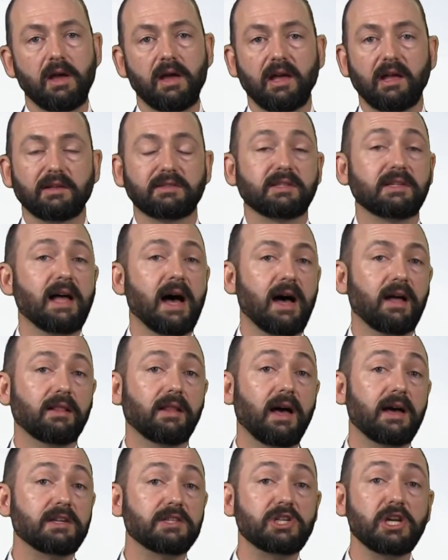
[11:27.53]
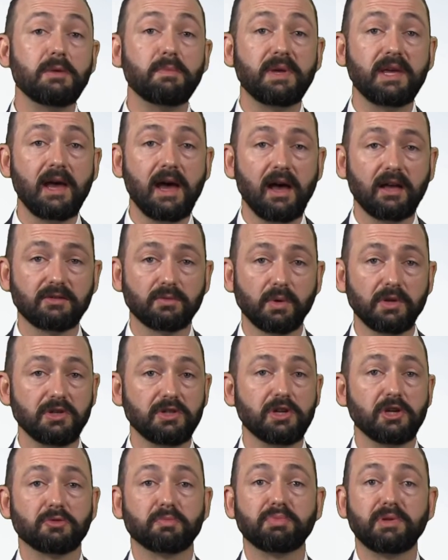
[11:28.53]
It's not like GPS where you
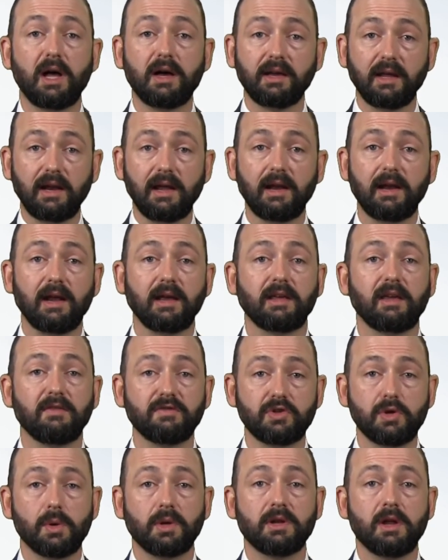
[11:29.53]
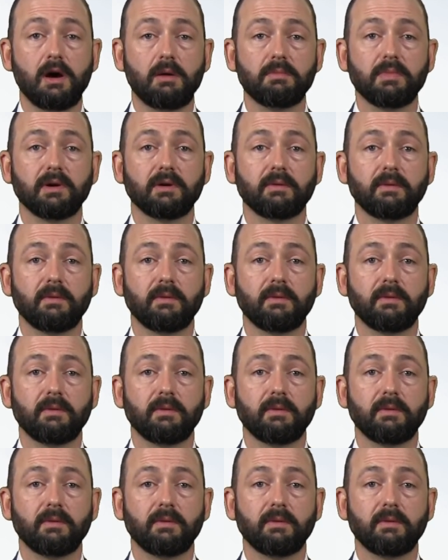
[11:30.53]
just plug it in and it gives you a number.